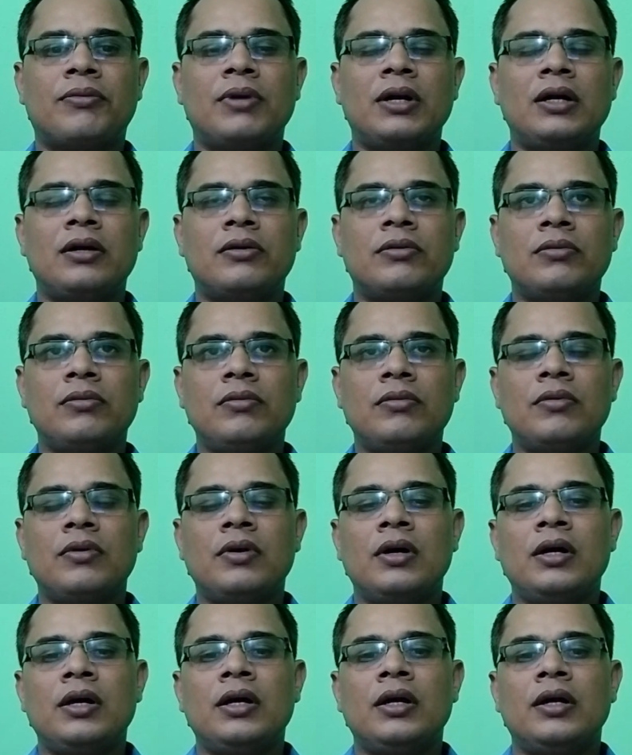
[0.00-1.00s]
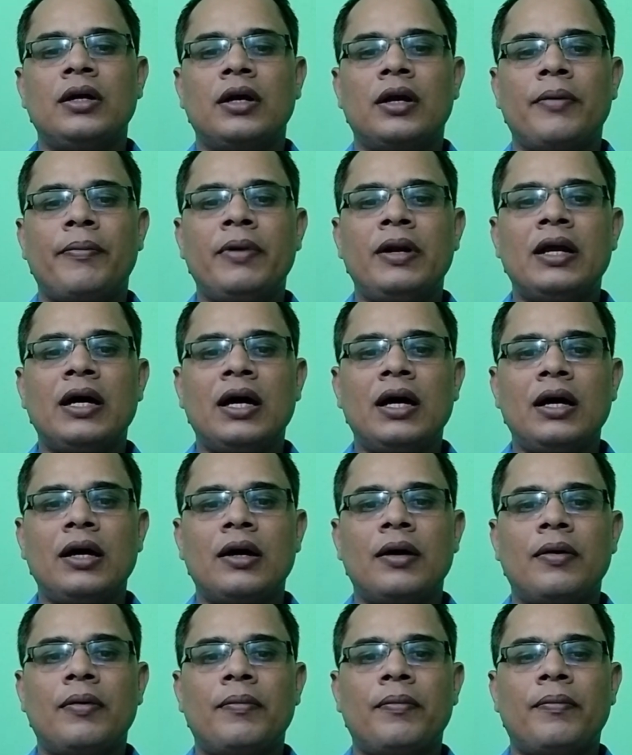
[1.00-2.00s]
equal to
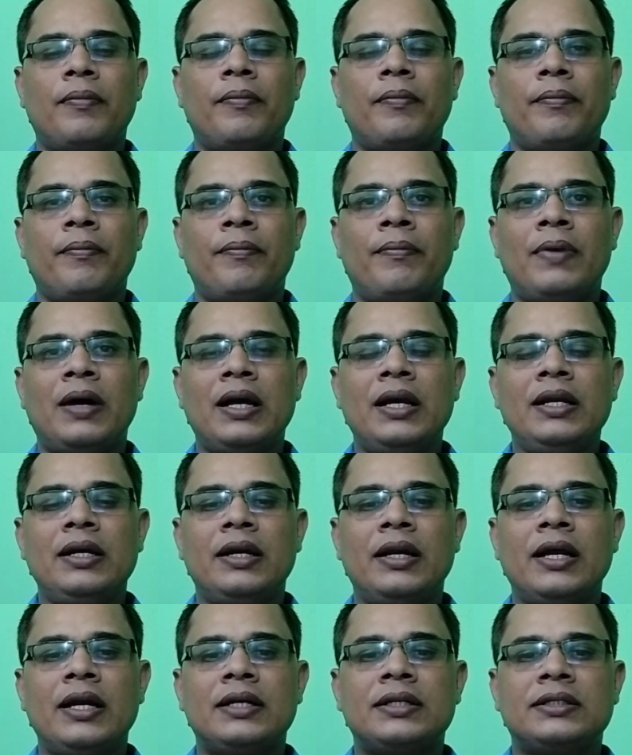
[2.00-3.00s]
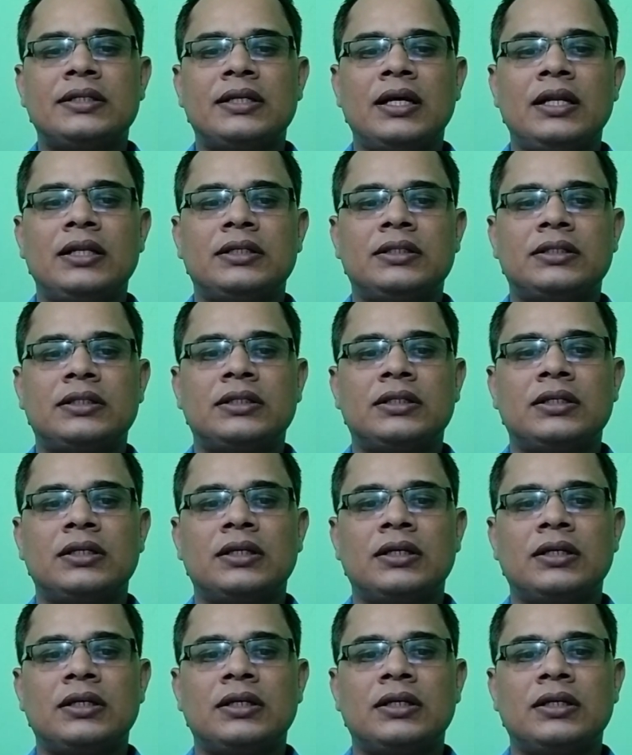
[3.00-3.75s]
EBITDA by net sales.